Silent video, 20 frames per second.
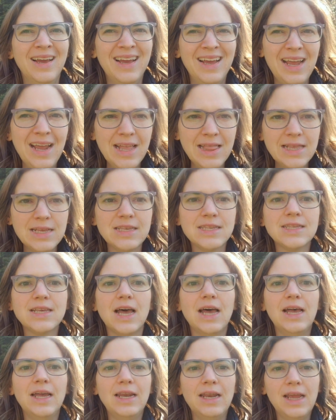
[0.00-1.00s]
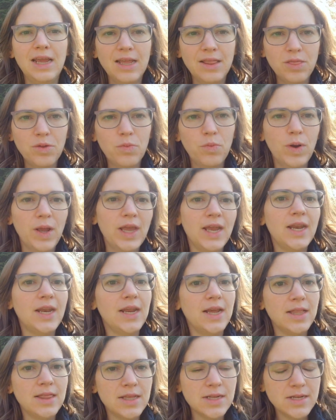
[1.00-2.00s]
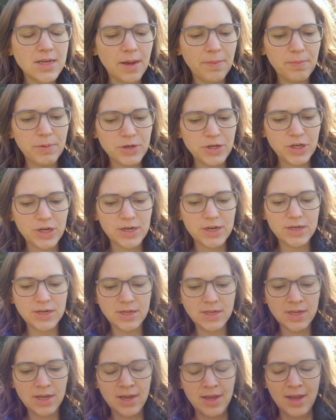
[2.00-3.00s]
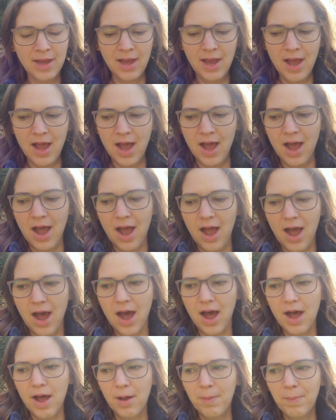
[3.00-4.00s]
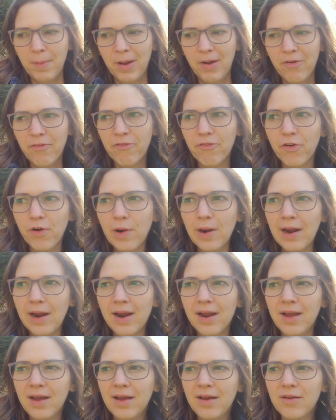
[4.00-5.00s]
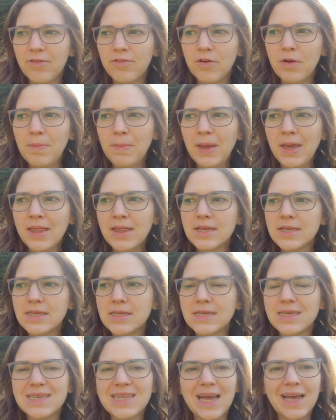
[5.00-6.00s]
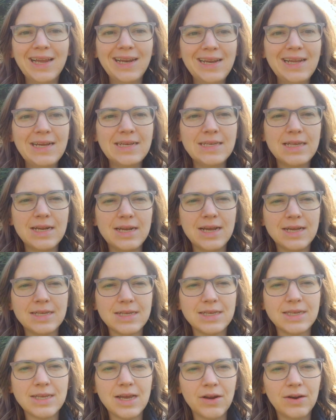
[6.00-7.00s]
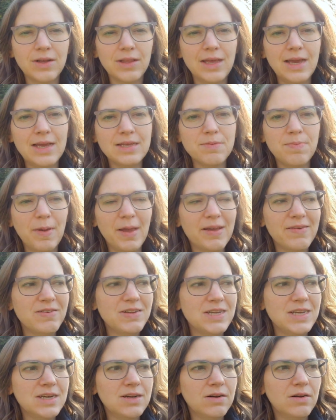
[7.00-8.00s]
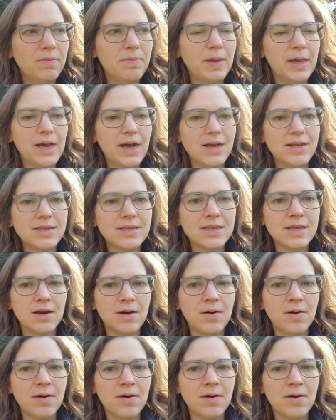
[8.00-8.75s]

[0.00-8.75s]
in the sun, in the wind, in the temperatures. For me, the sun isn't necessarily as big of a deal because